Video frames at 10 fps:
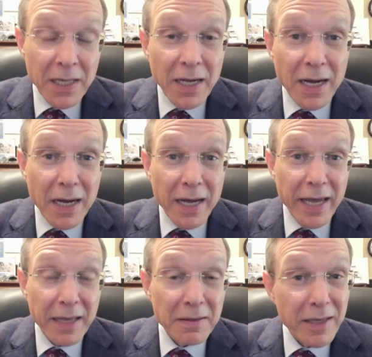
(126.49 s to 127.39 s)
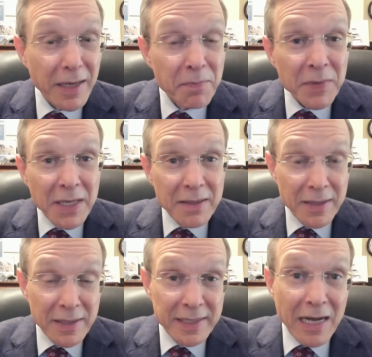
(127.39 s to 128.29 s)
Uh, and uh,
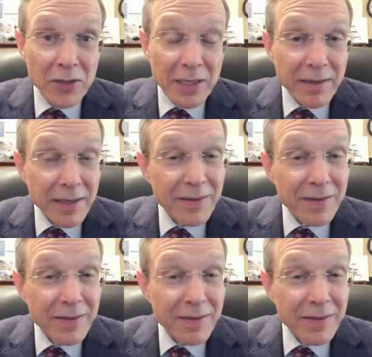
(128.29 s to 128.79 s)
turns out that the,